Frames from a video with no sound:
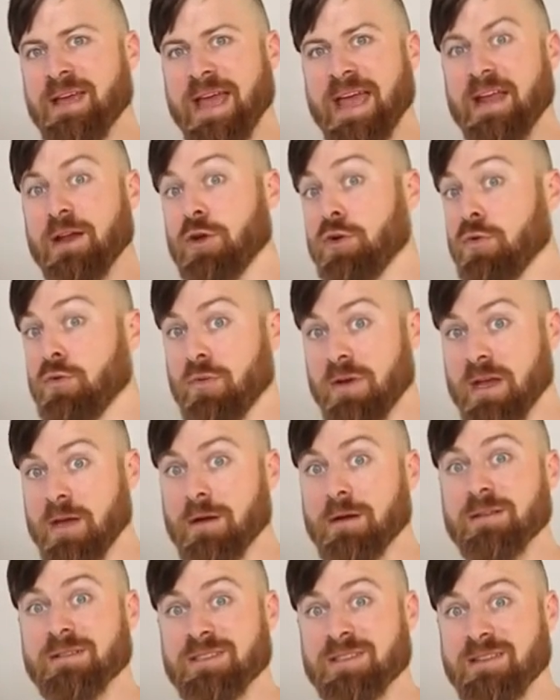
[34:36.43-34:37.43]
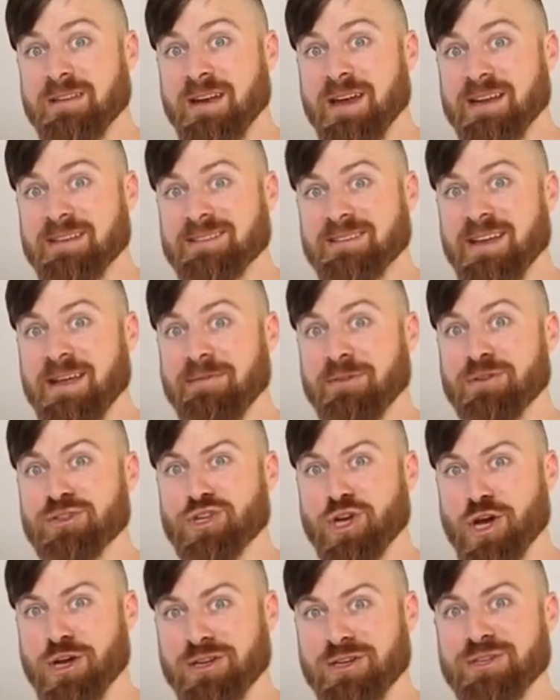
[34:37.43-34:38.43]
and career to the next level.
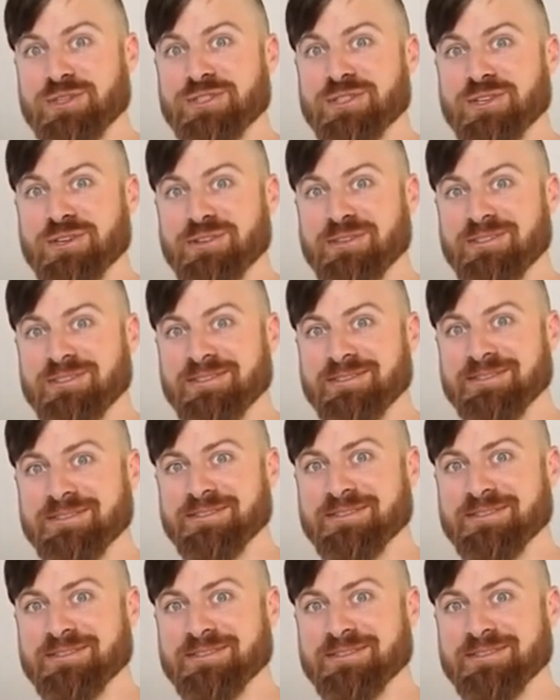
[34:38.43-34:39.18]
Talk to you soon.